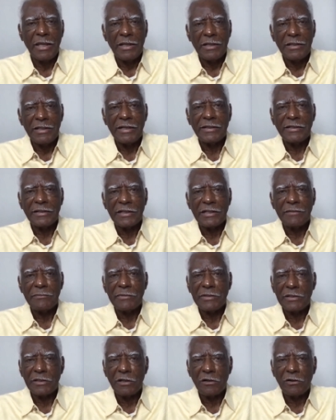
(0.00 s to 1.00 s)
Let the
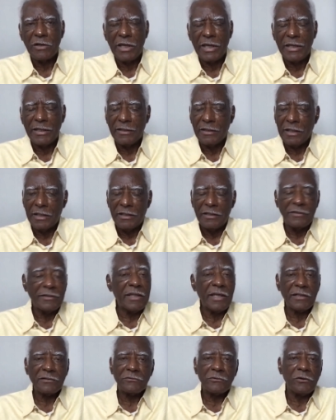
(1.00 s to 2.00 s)
enemy know, hey,
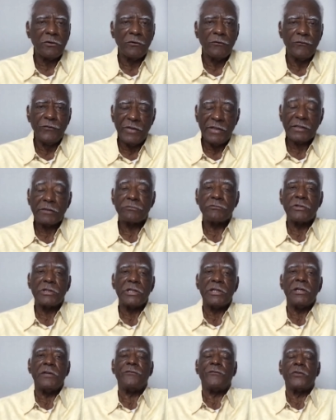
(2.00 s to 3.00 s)
there's no victory
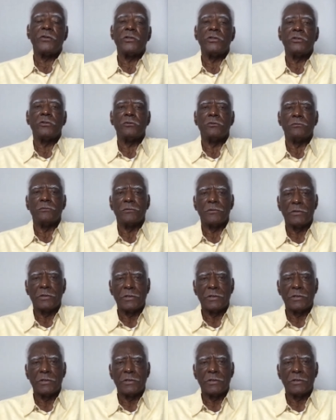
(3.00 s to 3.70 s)
here for you.